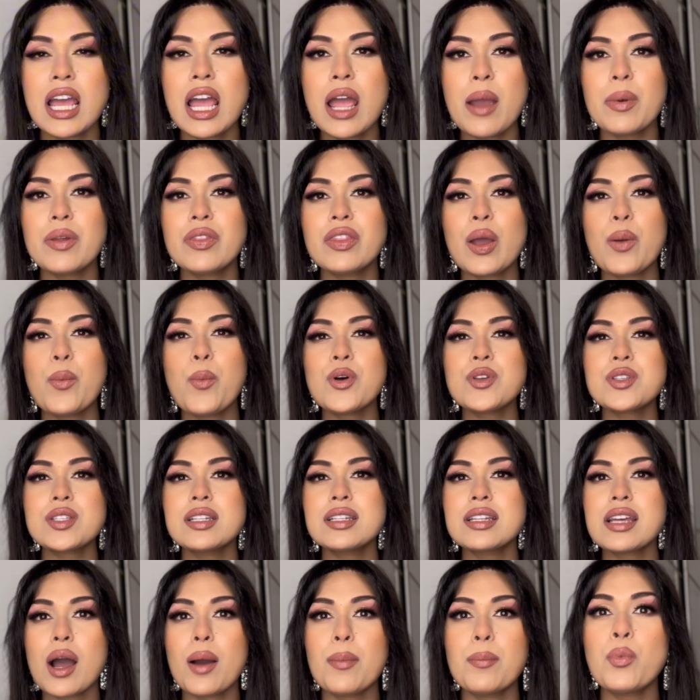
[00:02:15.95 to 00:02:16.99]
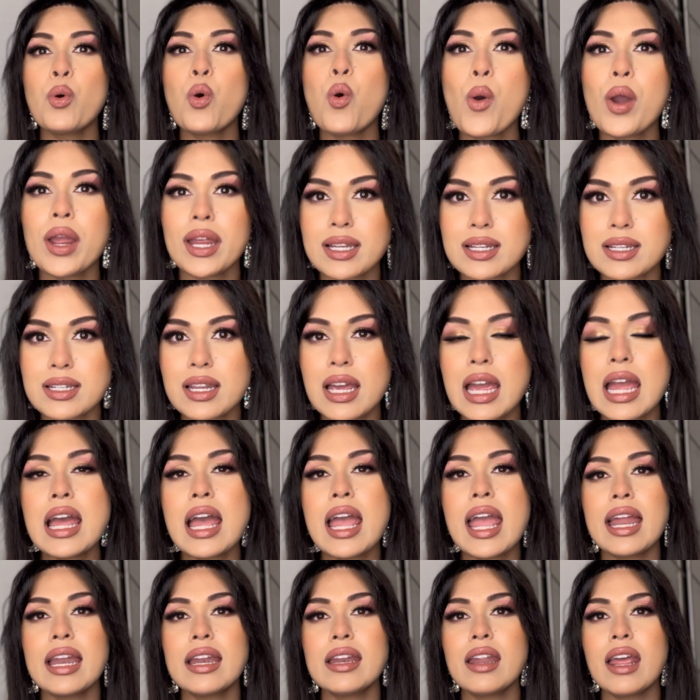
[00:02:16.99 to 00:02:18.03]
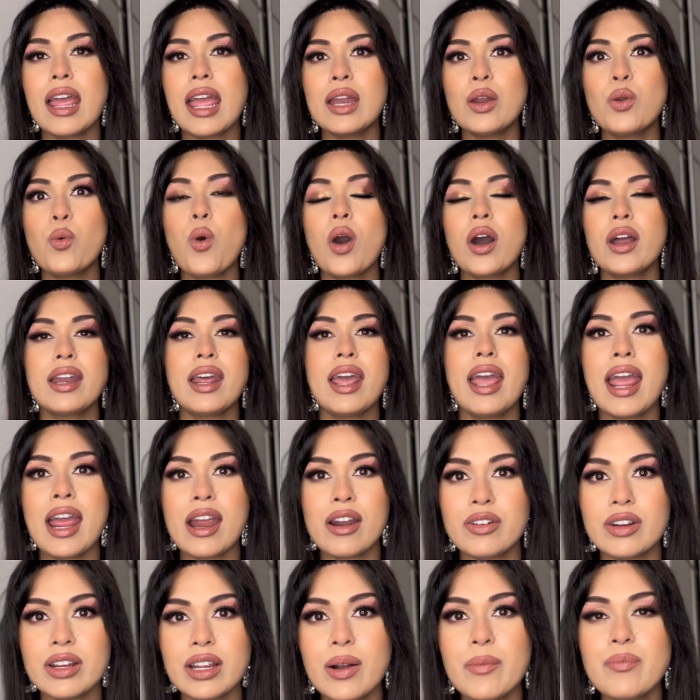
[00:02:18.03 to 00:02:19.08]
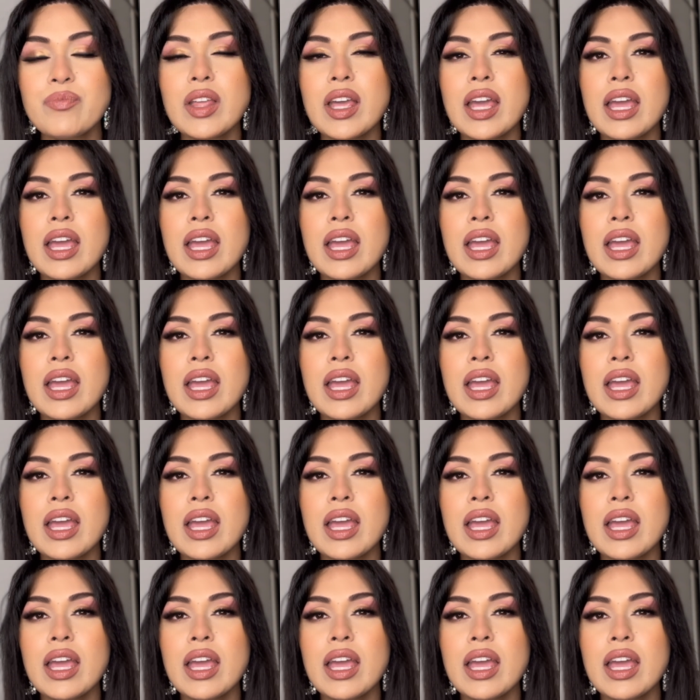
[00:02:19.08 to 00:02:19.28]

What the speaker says: but there wasn't a point in one area.